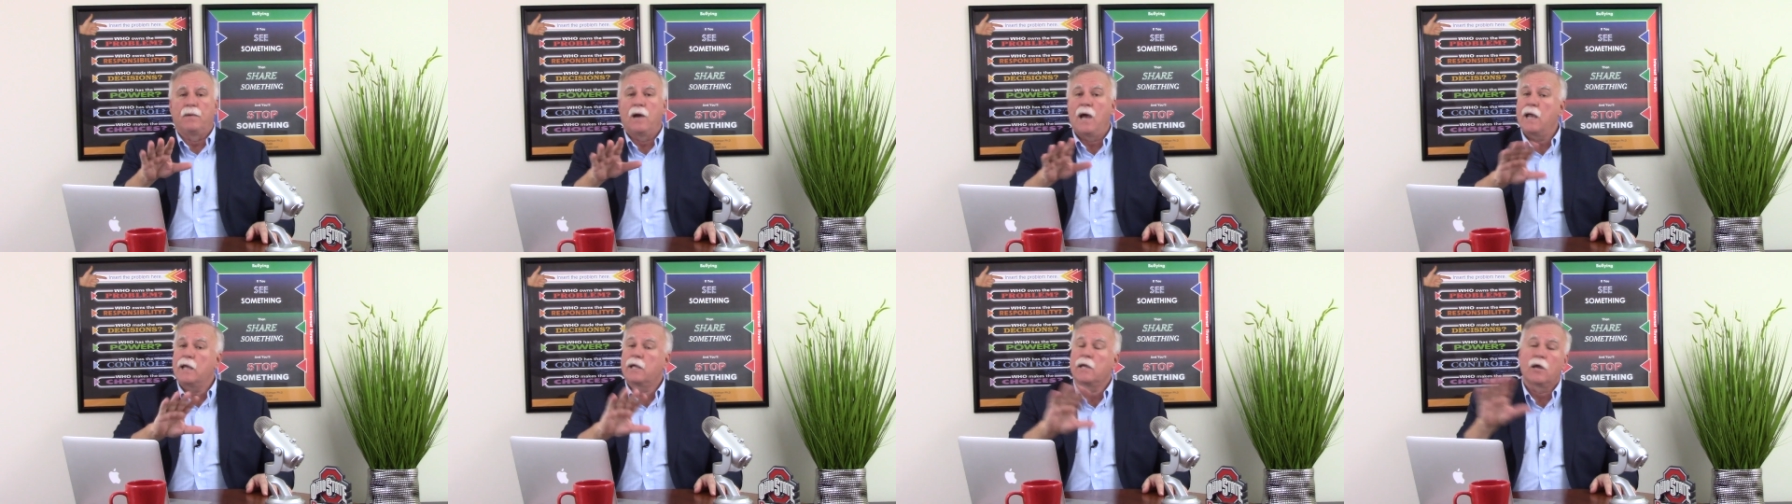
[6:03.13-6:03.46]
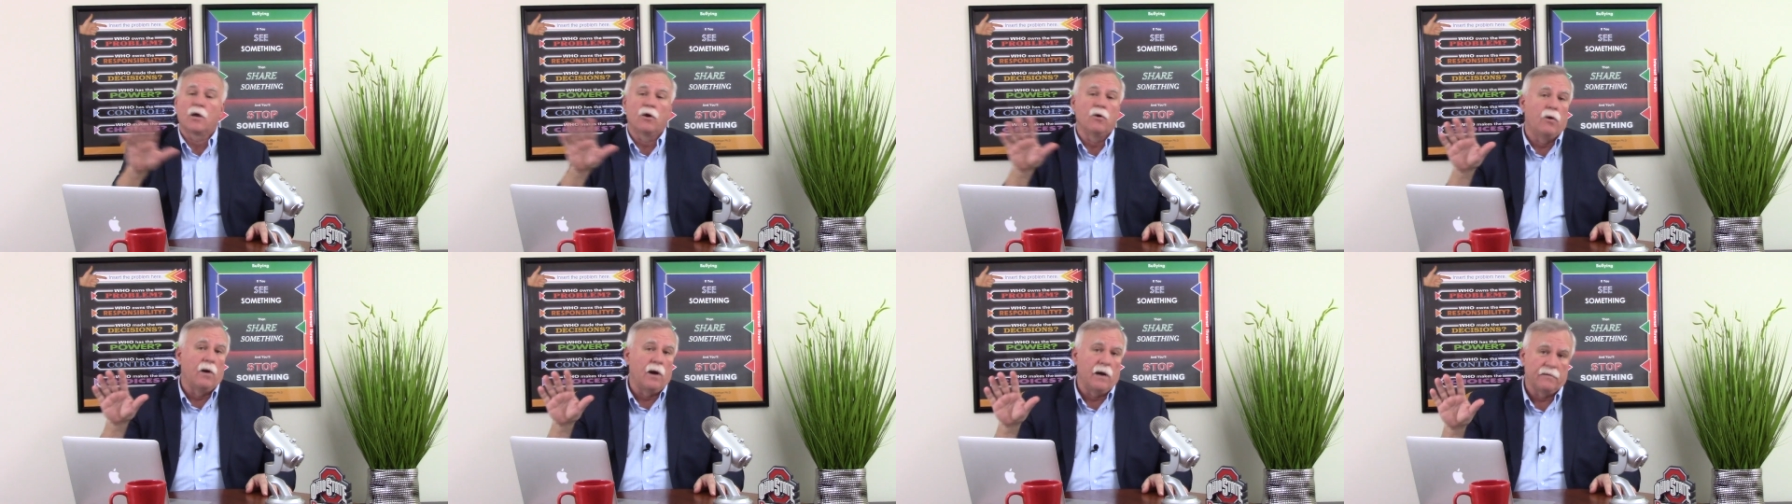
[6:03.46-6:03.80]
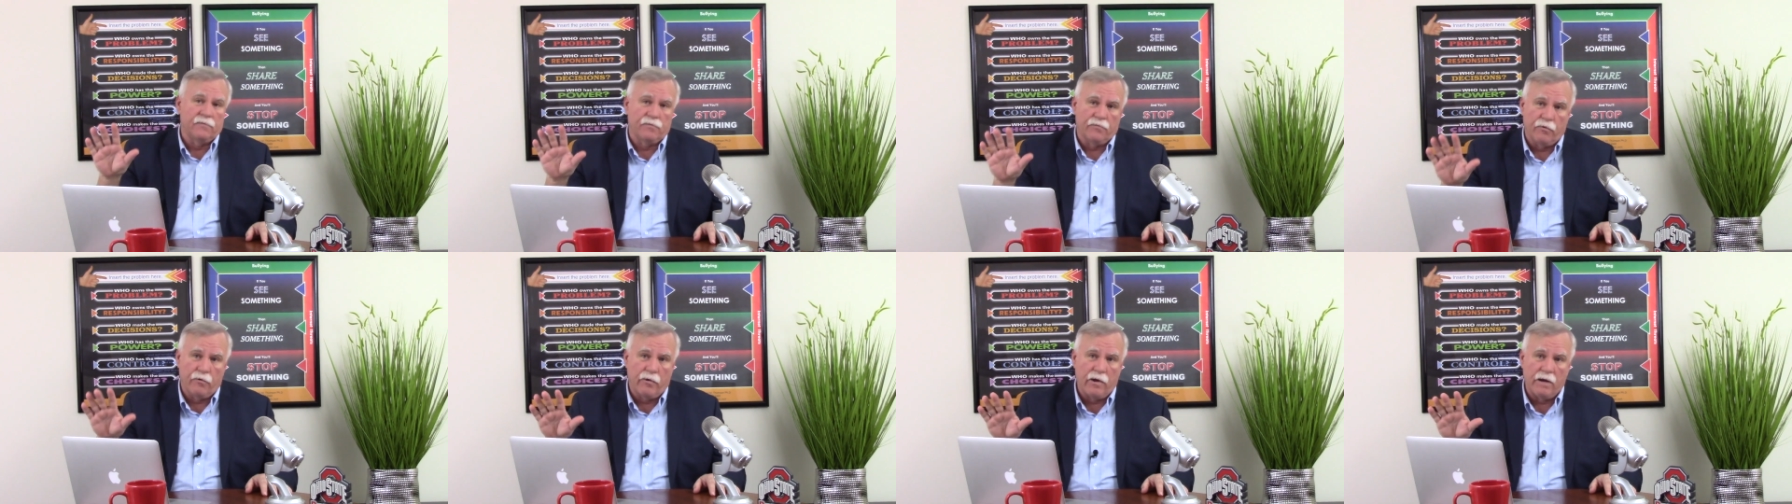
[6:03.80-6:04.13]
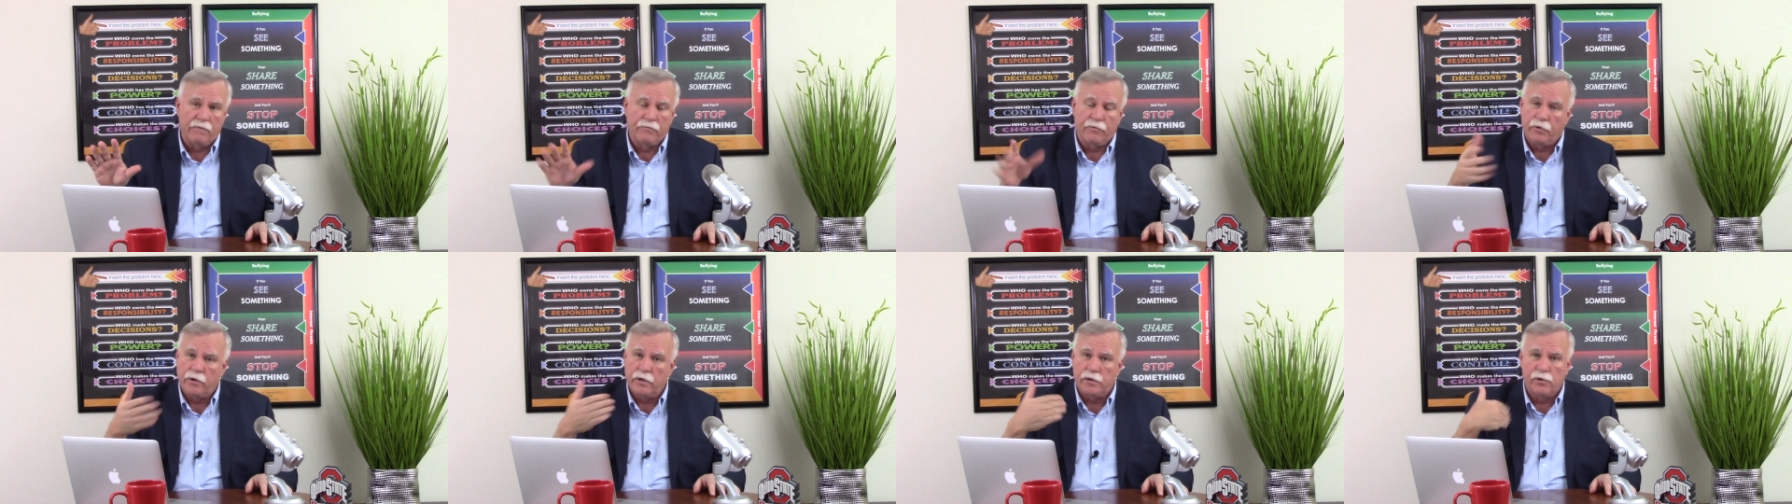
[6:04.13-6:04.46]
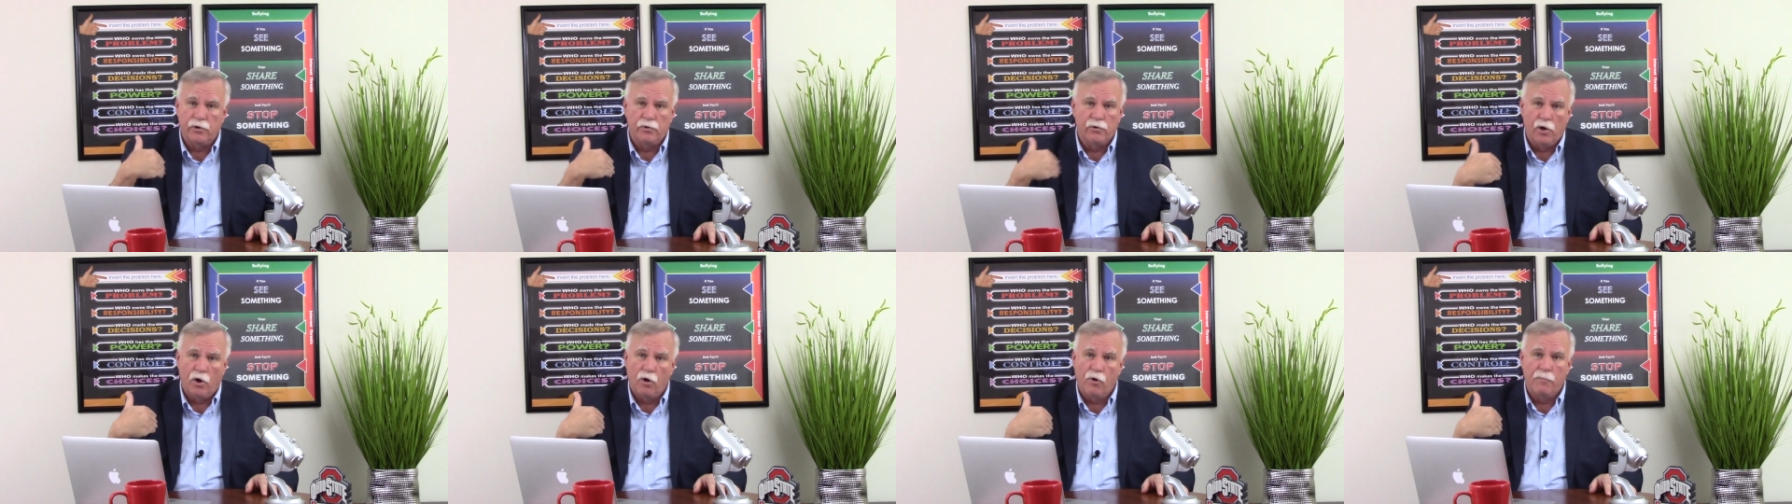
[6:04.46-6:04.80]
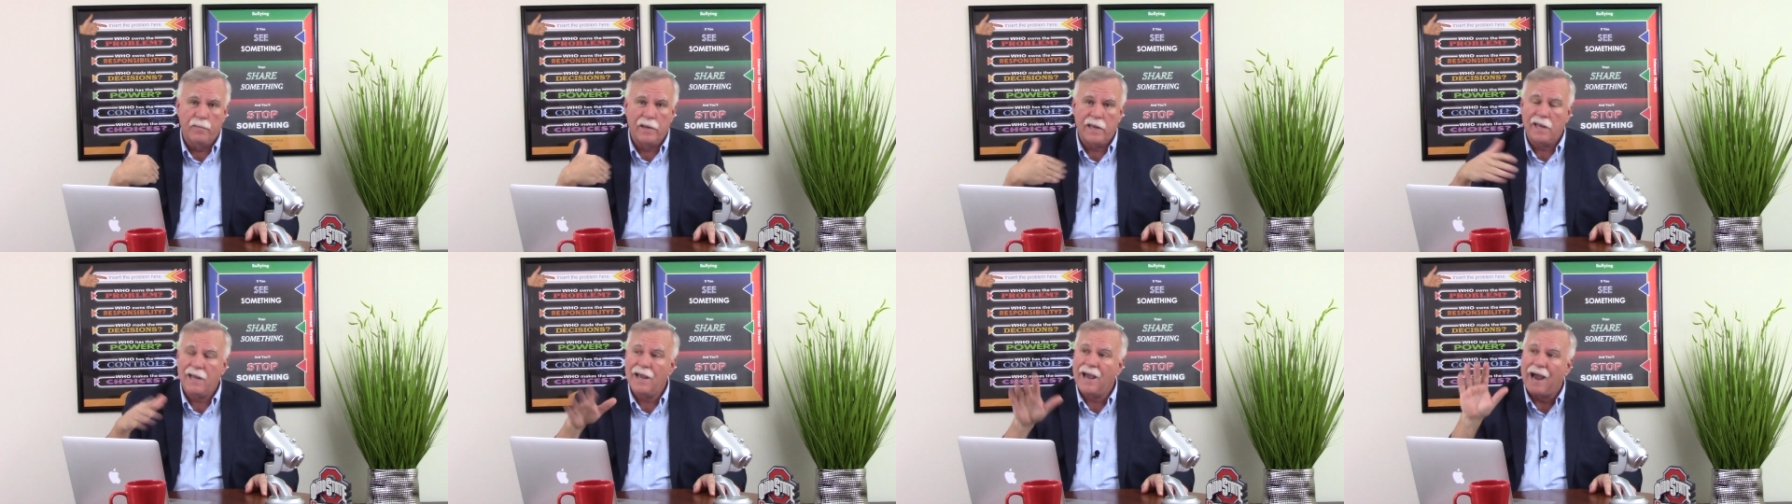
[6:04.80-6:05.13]
I could go on forever, and you know
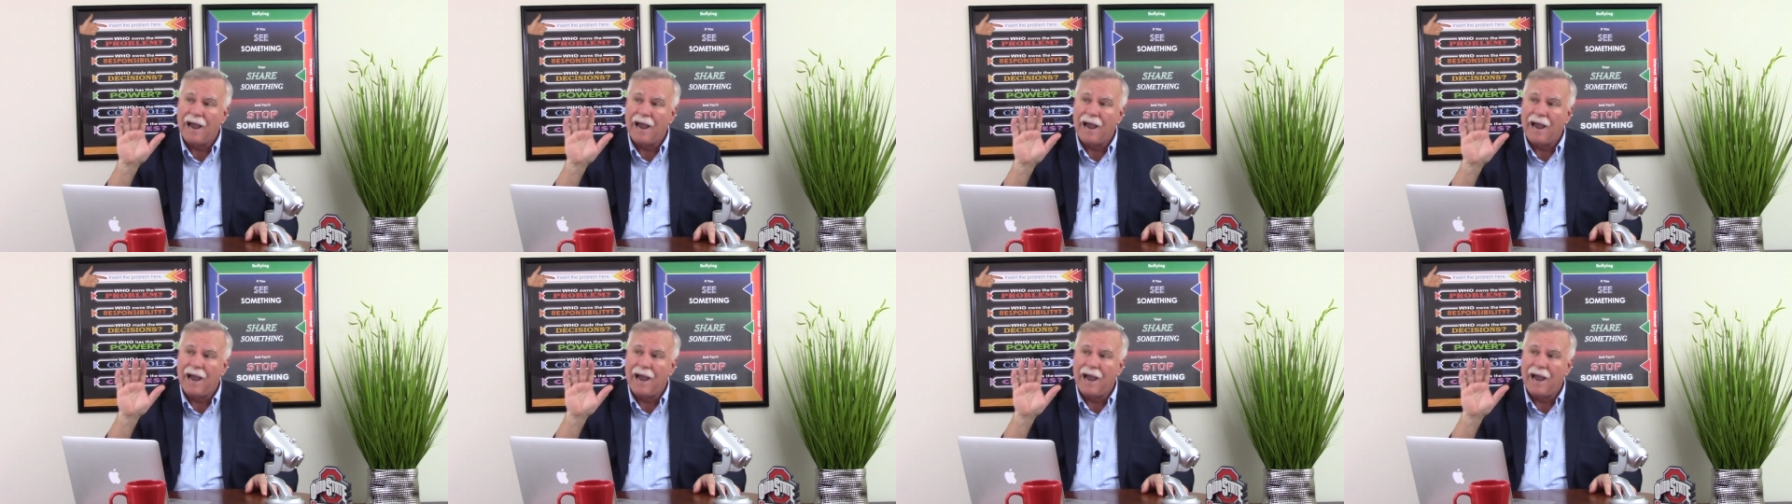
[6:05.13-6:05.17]
me,